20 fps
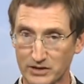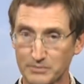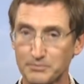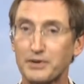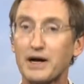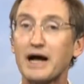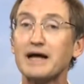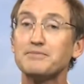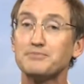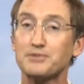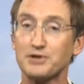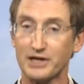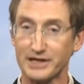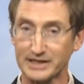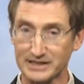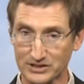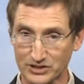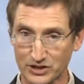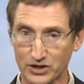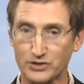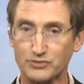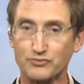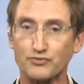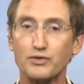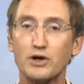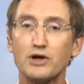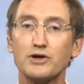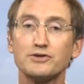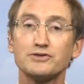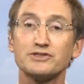on pipelines, on
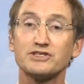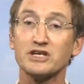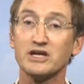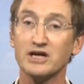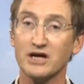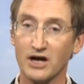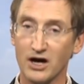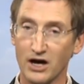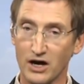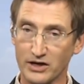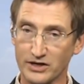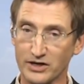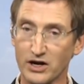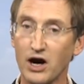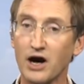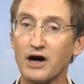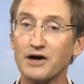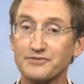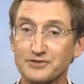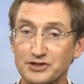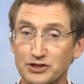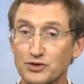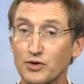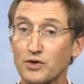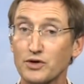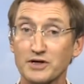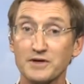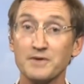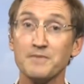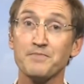roads, on
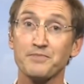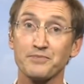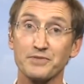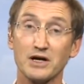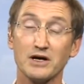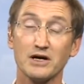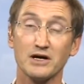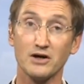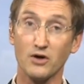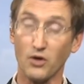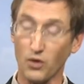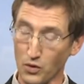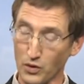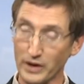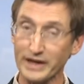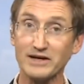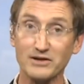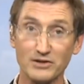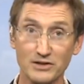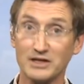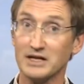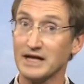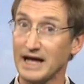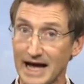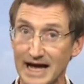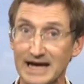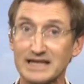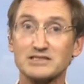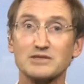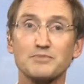offshore oil
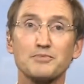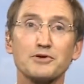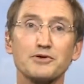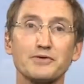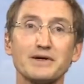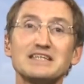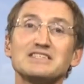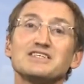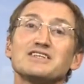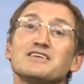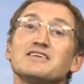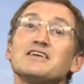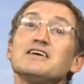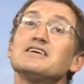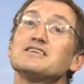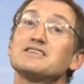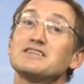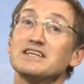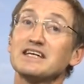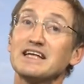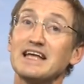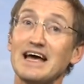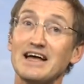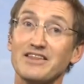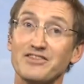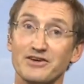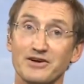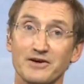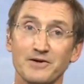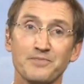exploration
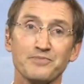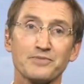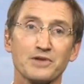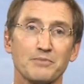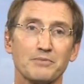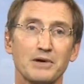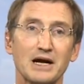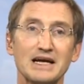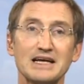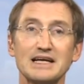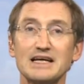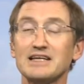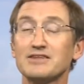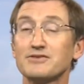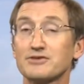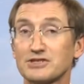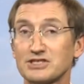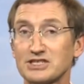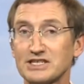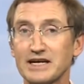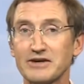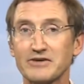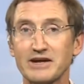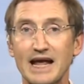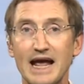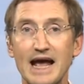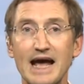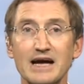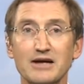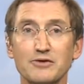together by either
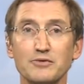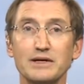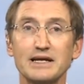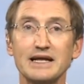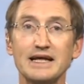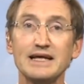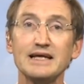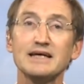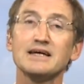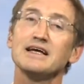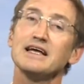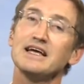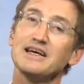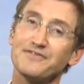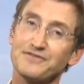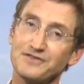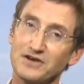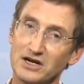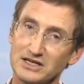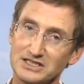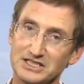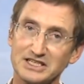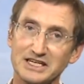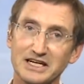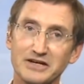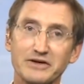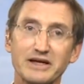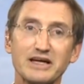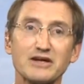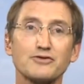sharing equity, if not
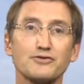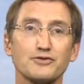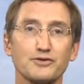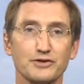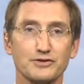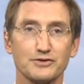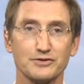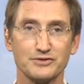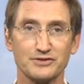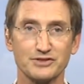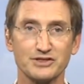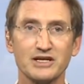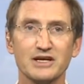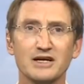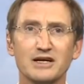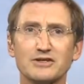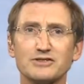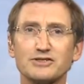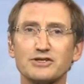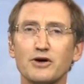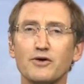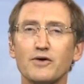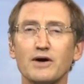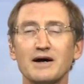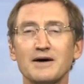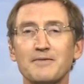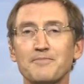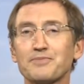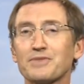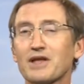sharing crews.
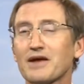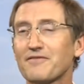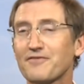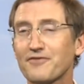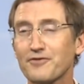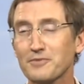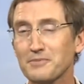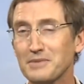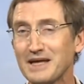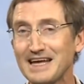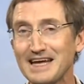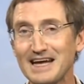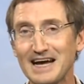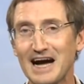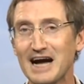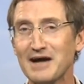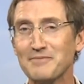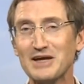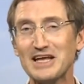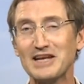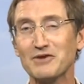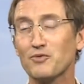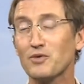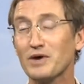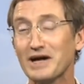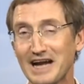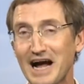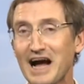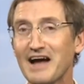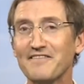So for me, I mean,
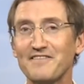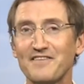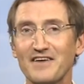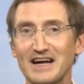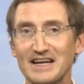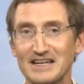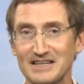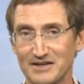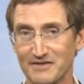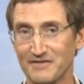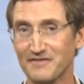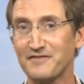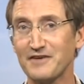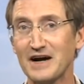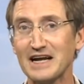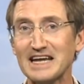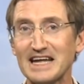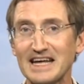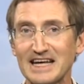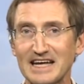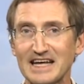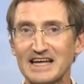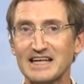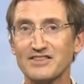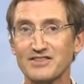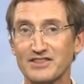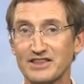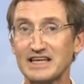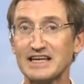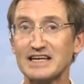what I find funny
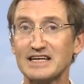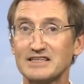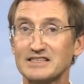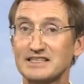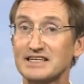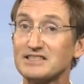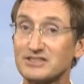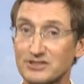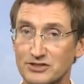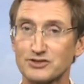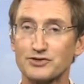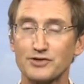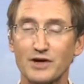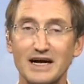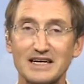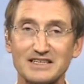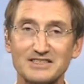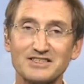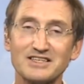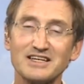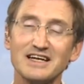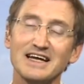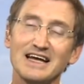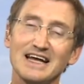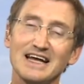in the distrust